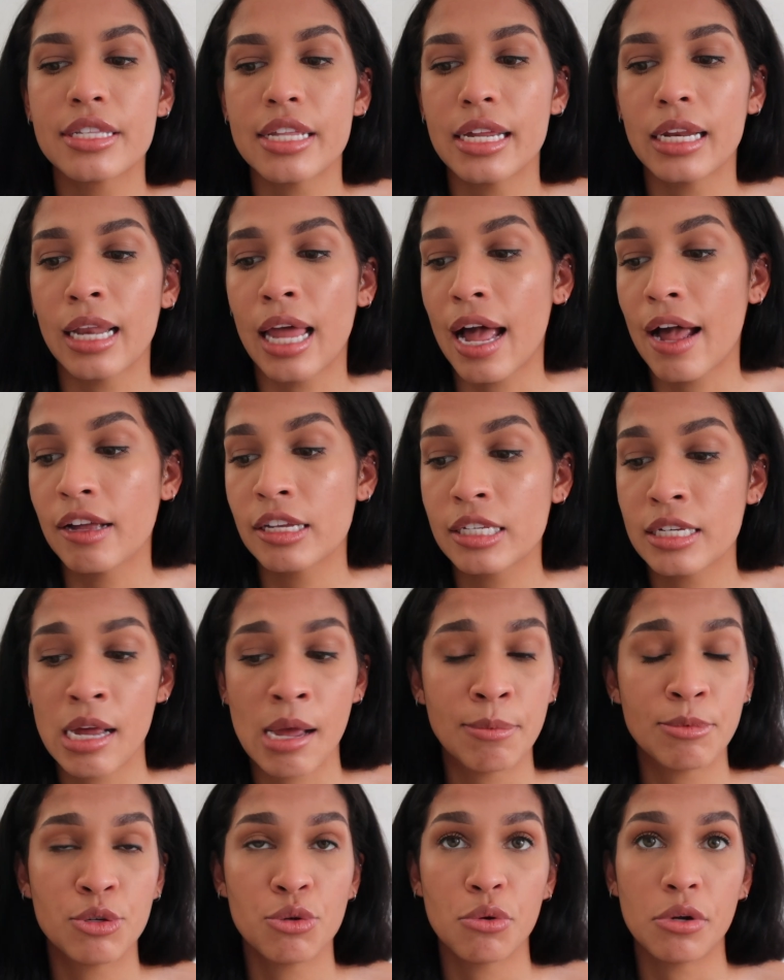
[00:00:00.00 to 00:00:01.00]
They last
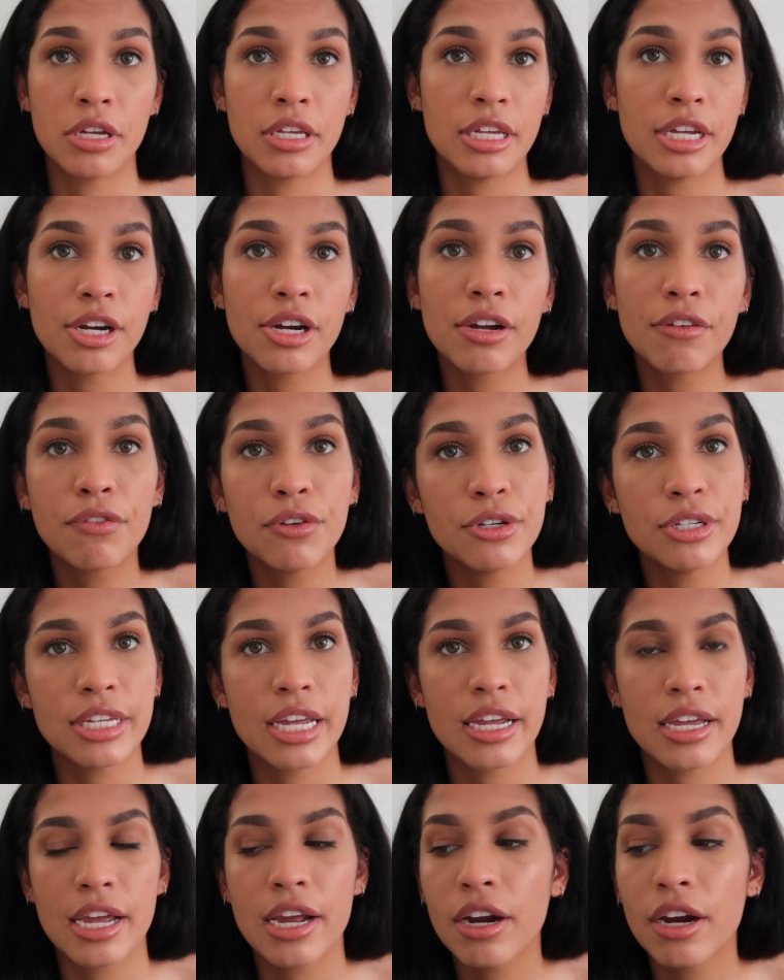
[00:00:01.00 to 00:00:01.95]
up to a year if you take